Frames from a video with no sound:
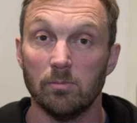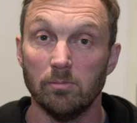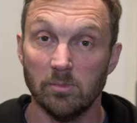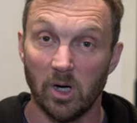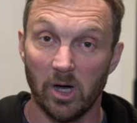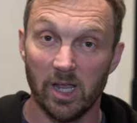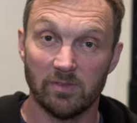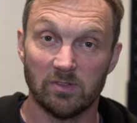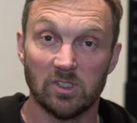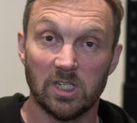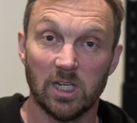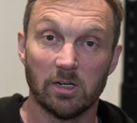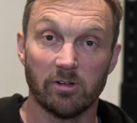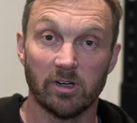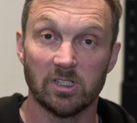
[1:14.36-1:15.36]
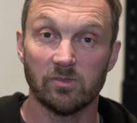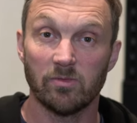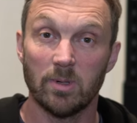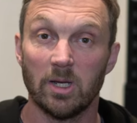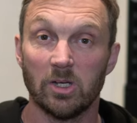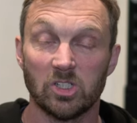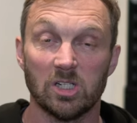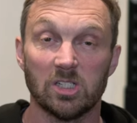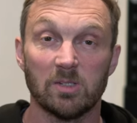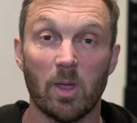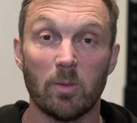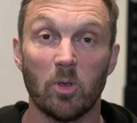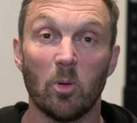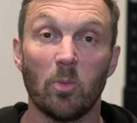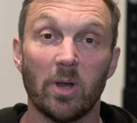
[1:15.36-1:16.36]
might have deteriorated from last year. So
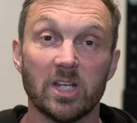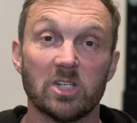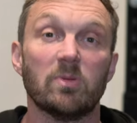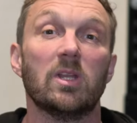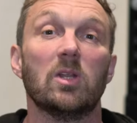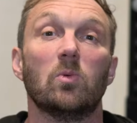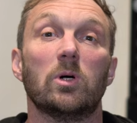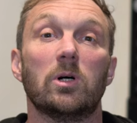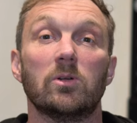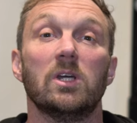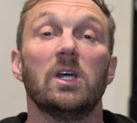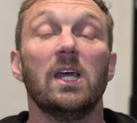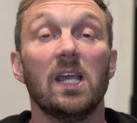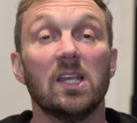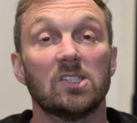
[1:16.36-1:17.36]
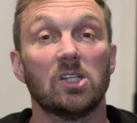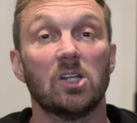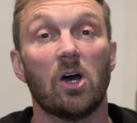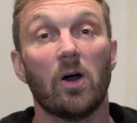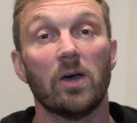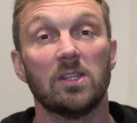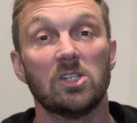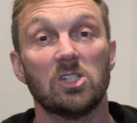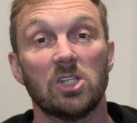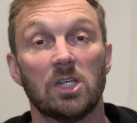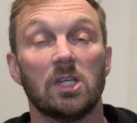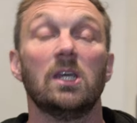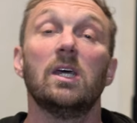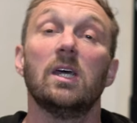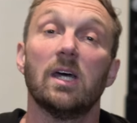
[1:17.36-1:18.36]
maybe your placement in the world isn't as high this
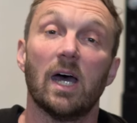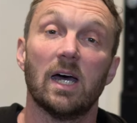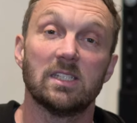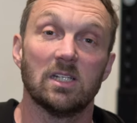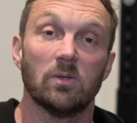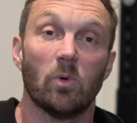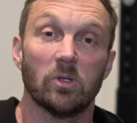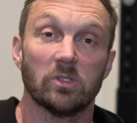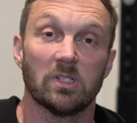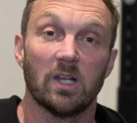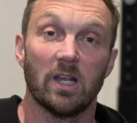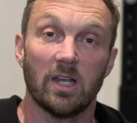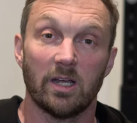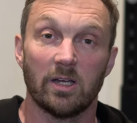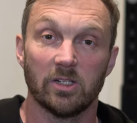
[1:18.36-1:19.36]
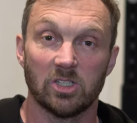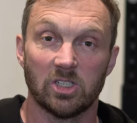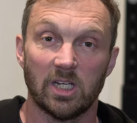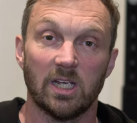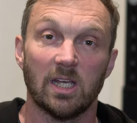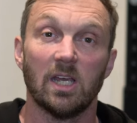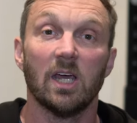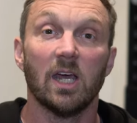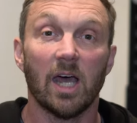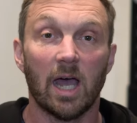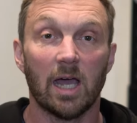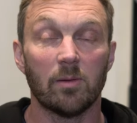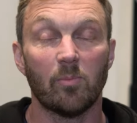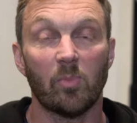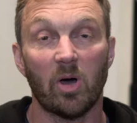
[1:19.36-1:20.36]
year as it was last year.
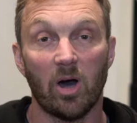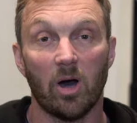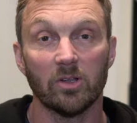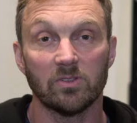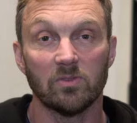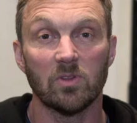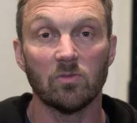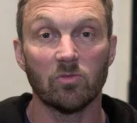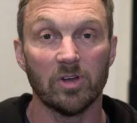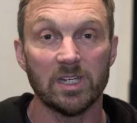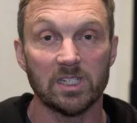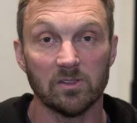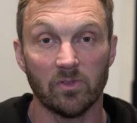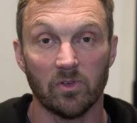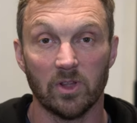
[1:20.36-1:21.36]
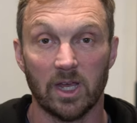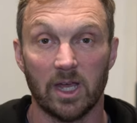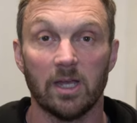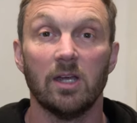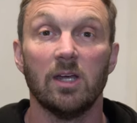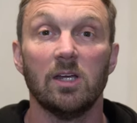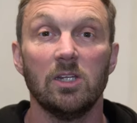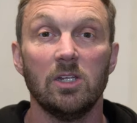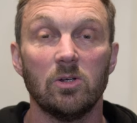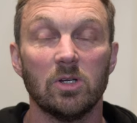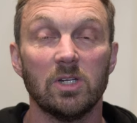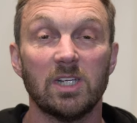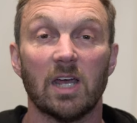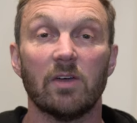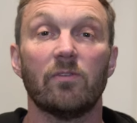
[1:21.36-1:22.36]
And part of the reason for that, you
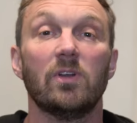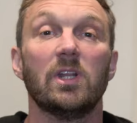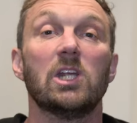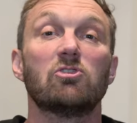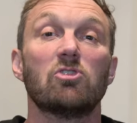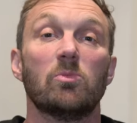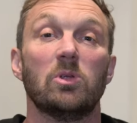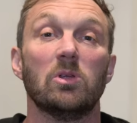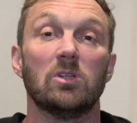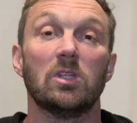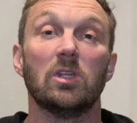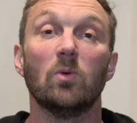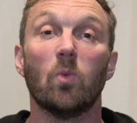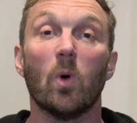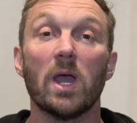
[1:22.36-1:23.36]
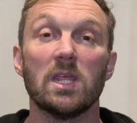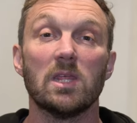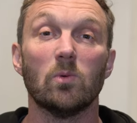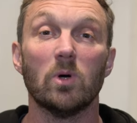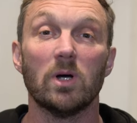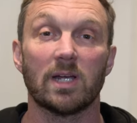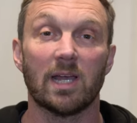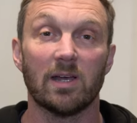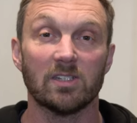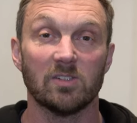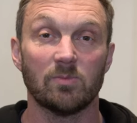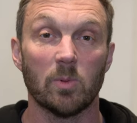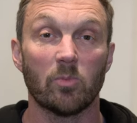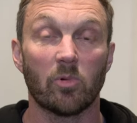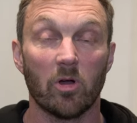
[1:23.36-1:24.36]
can definitely attribute to the way the
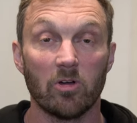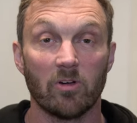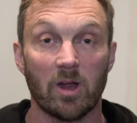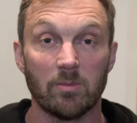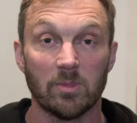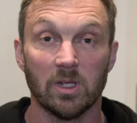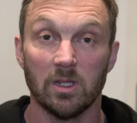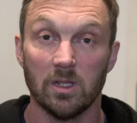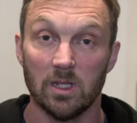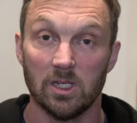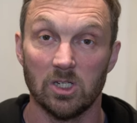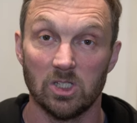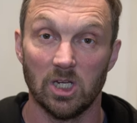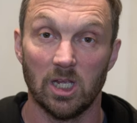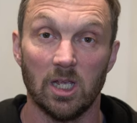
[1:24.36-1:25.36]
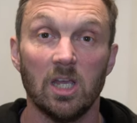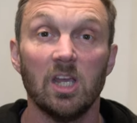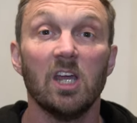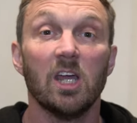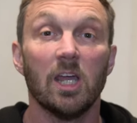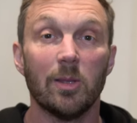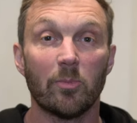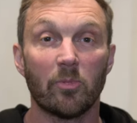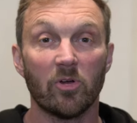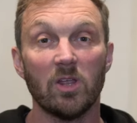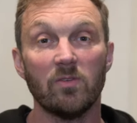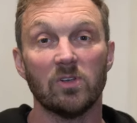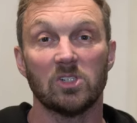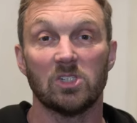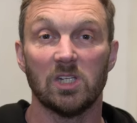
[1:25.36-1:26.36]
workouts have been programmed this year. In
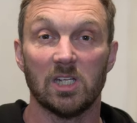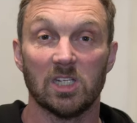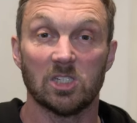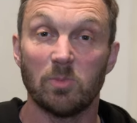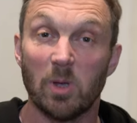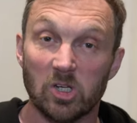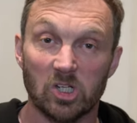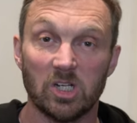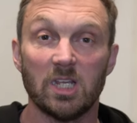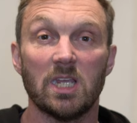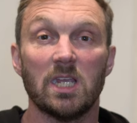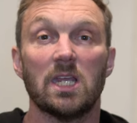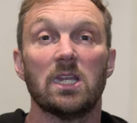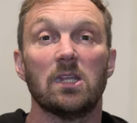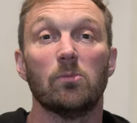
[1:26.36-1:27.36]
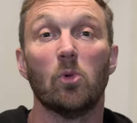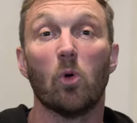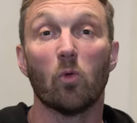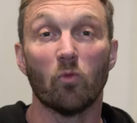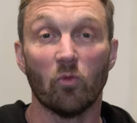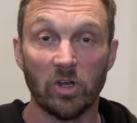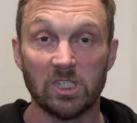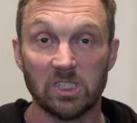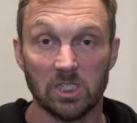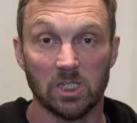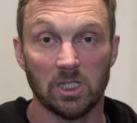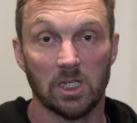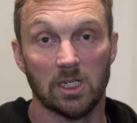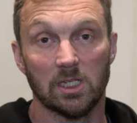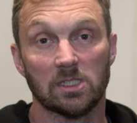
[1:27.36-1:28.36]
previous years, especially in the more
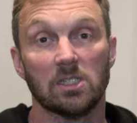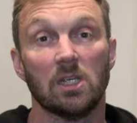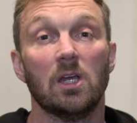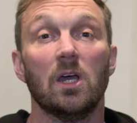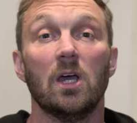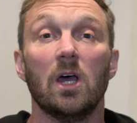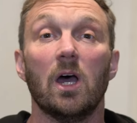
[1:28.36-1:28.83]
recent years,